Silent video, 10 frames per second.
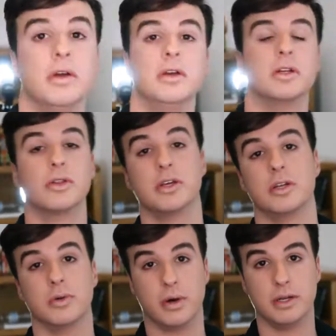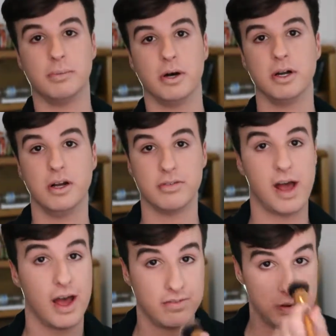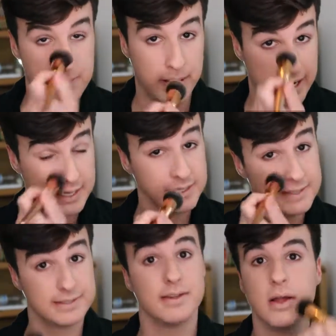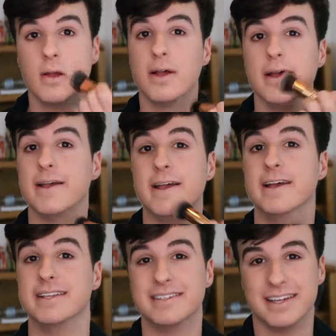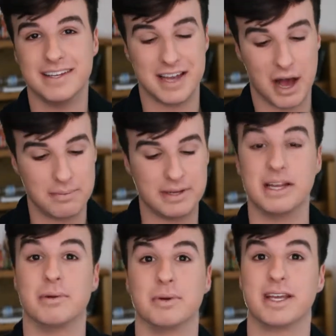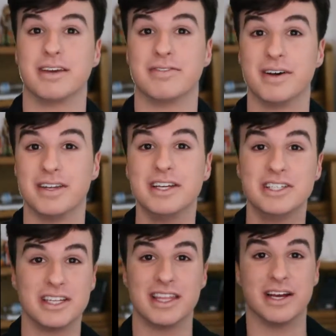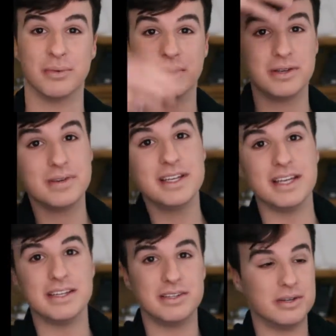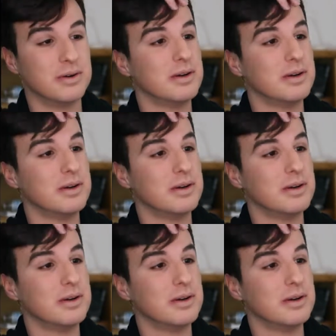You know, the annoying part of having bangs is not being able to get foundation there when you need it to.